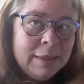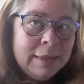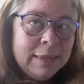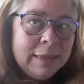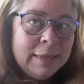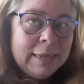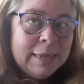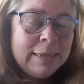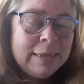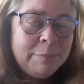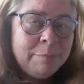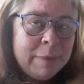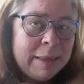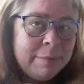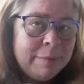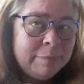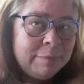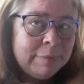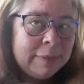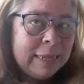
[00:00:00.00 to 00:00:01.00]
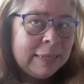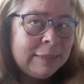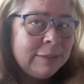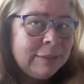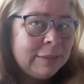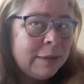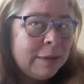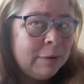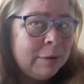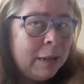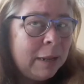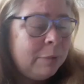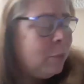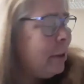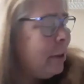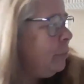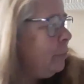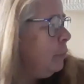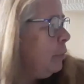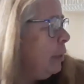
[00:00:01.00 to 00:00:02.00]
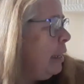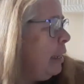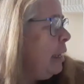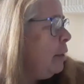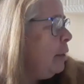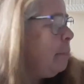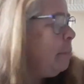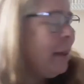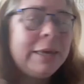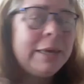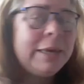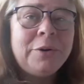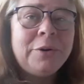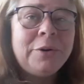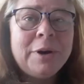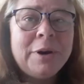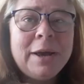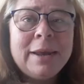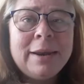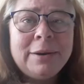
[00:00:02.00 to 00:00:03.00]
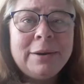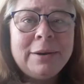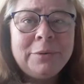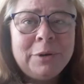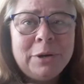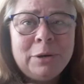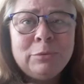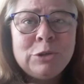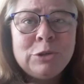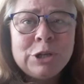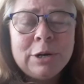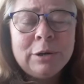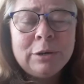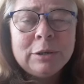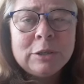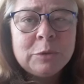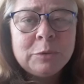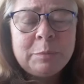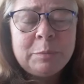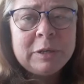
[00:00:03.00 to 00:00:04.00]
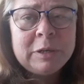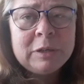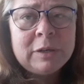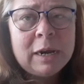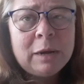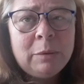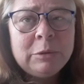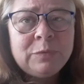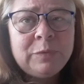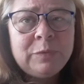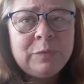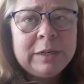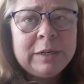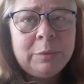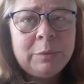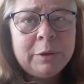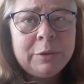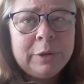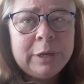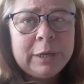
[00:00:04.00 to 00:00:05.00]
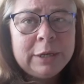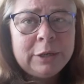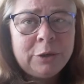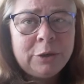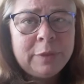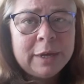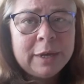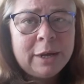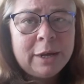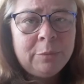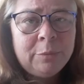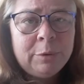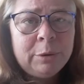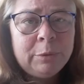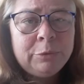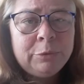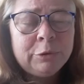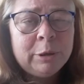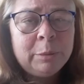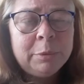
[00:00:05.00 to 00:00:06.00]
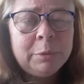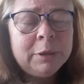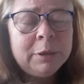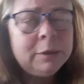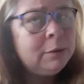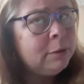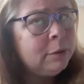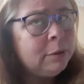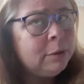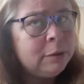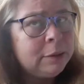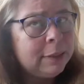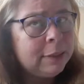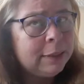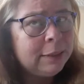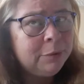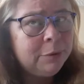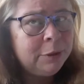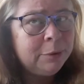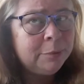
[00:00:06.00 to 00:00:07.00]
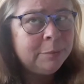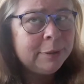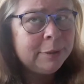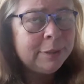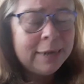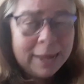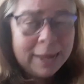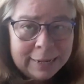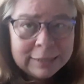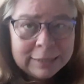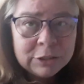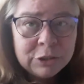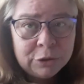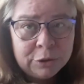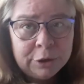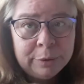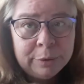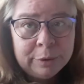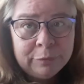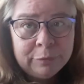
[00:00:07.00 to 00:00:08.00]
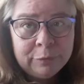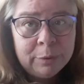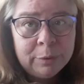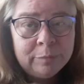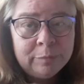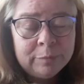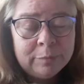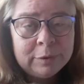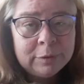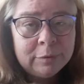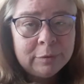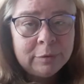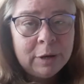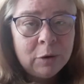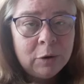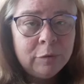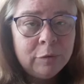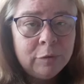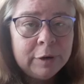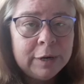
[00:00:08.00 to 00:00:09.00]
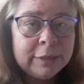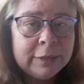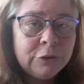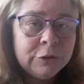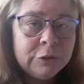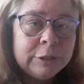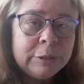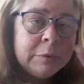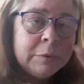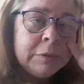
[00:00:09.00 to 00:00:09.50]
He make that whether he could make it or not, I don't know, Cher. Just depending on how he's feeling, whether he could do that kind of road trip. I don't know, but I can sure do it for an overnight trip.